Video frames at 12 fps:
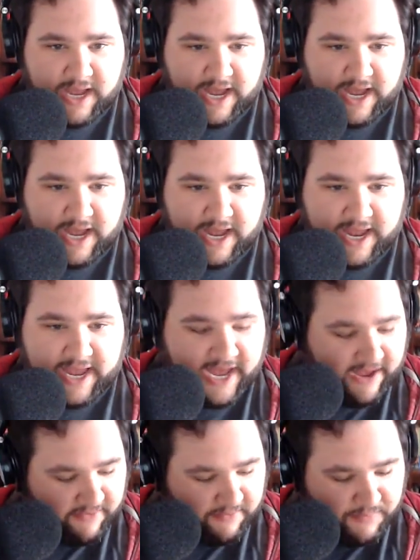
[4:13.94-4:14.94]
I
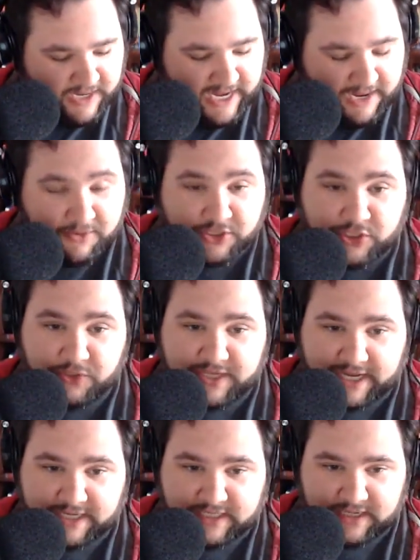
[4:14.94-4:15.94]
haven't been able to
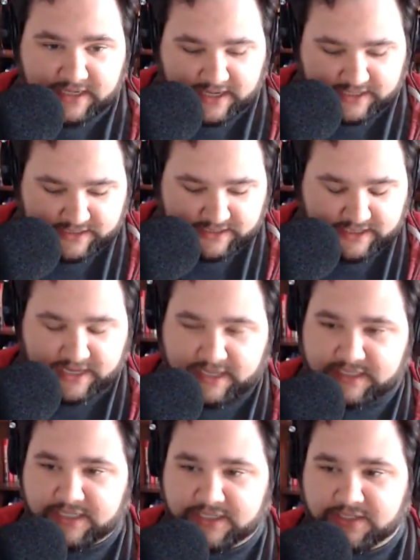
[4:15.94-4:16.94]
test it.
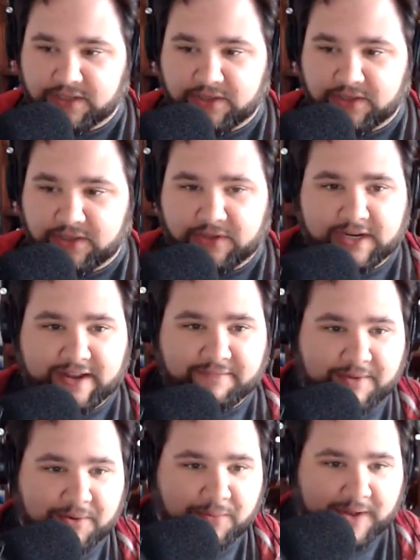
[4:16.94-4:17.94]
As I just alluded, I've
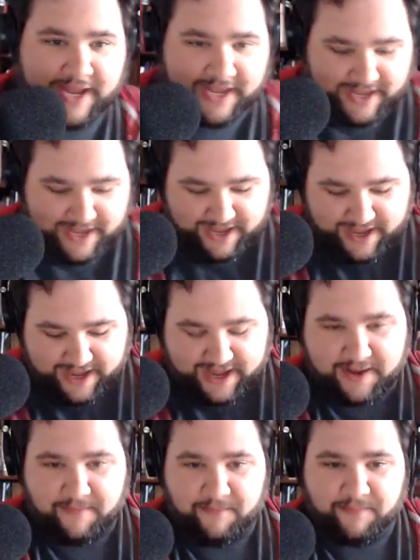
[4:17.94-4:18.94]
been away.
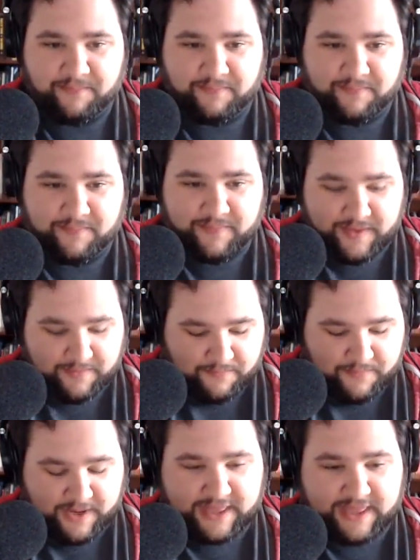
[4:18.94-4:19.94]
Um,
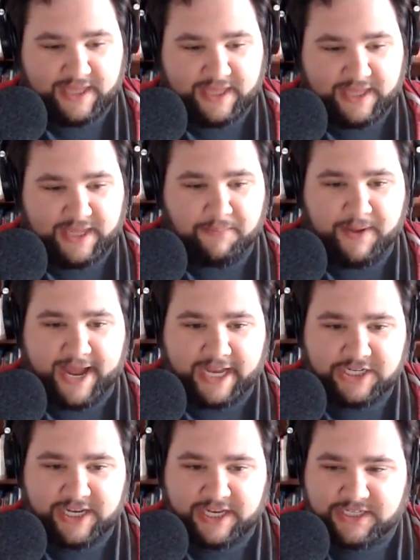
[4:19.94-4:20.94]
but the
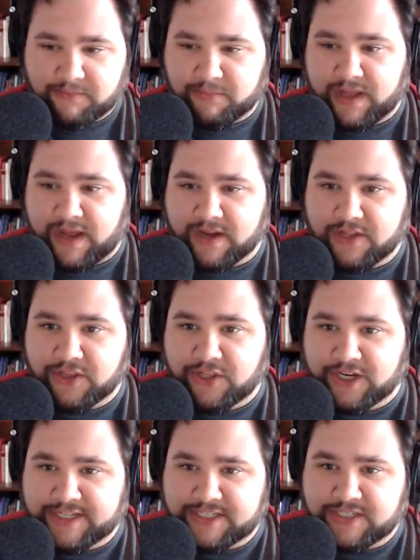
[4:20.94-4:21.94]
pagination block
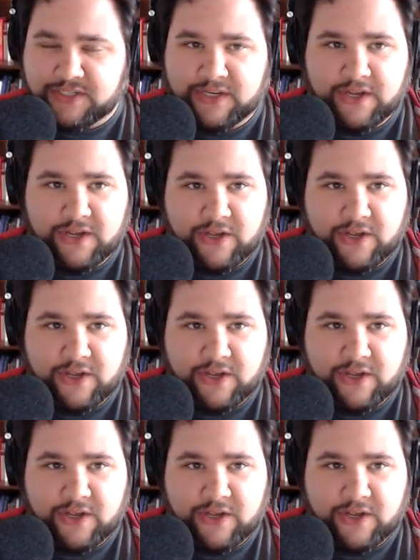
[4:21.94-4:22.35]
looks